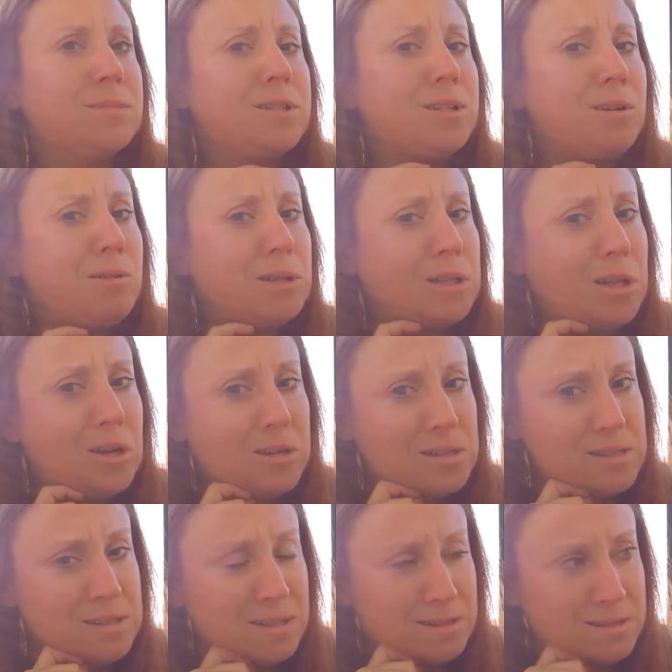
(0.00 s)
"Go along,"
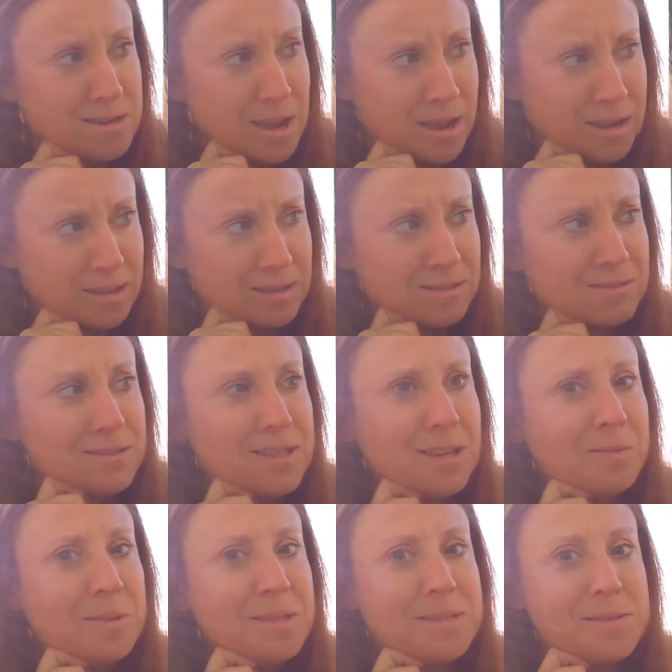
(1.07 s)
said Jack. "Tell
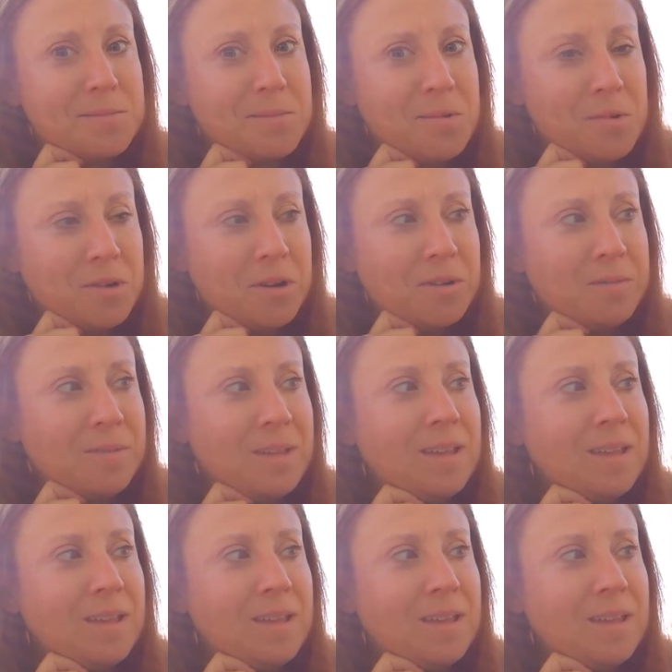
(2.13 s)
me some more."